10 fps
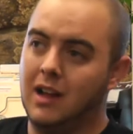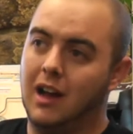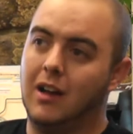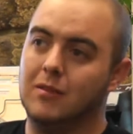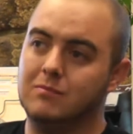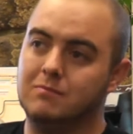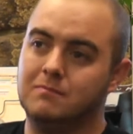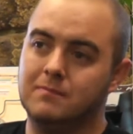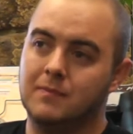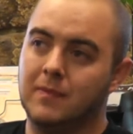
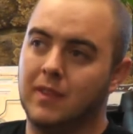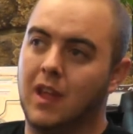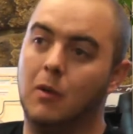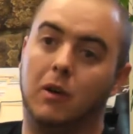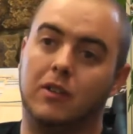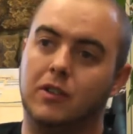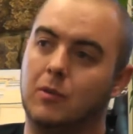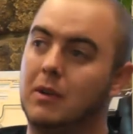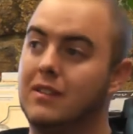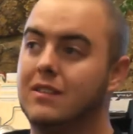I watched all
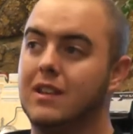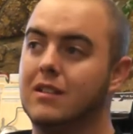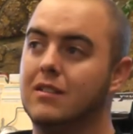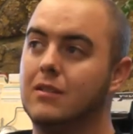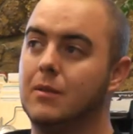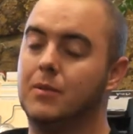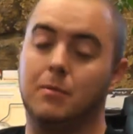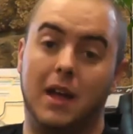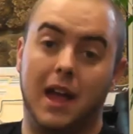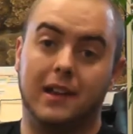my skin clear up from
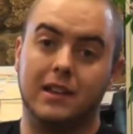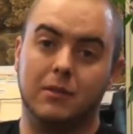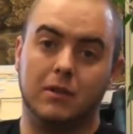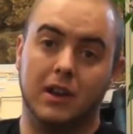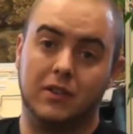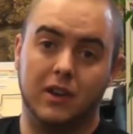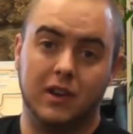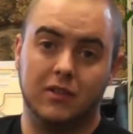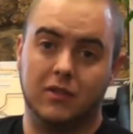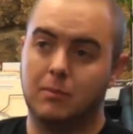acne when I
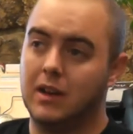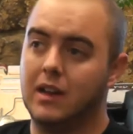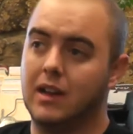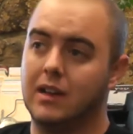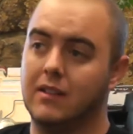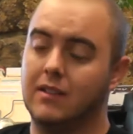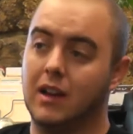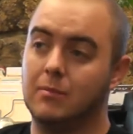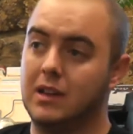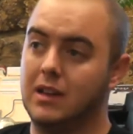changed my diet and I
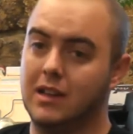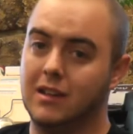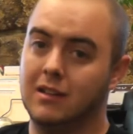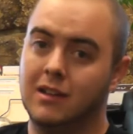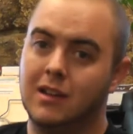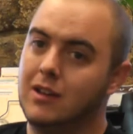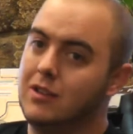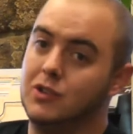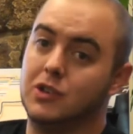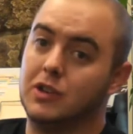stopped eating
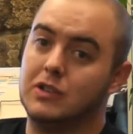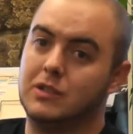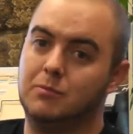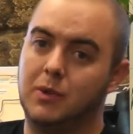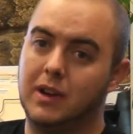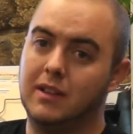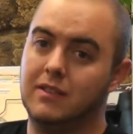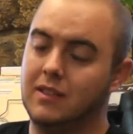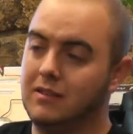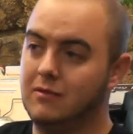sugars and
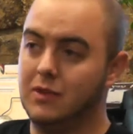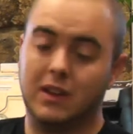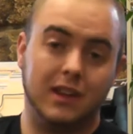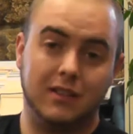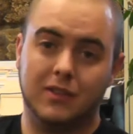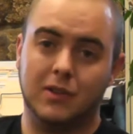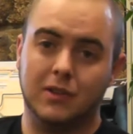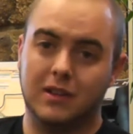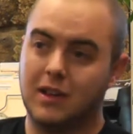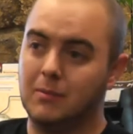breads and drinking
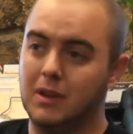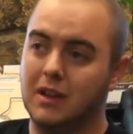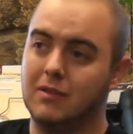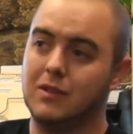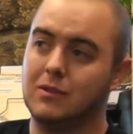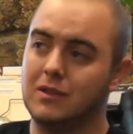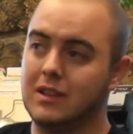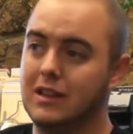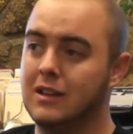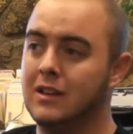soda. I mean,
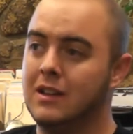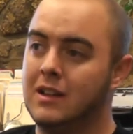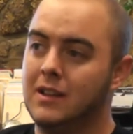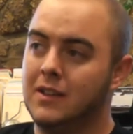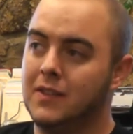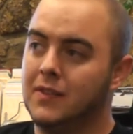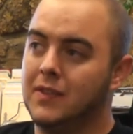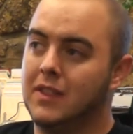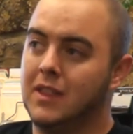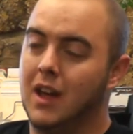
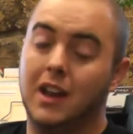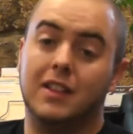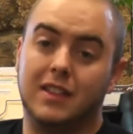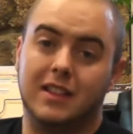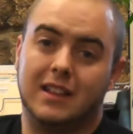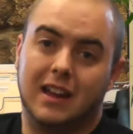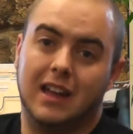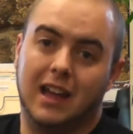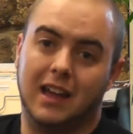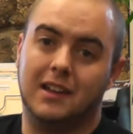I didn't think that I
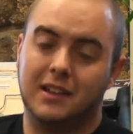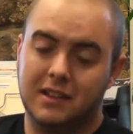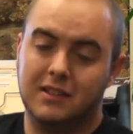had,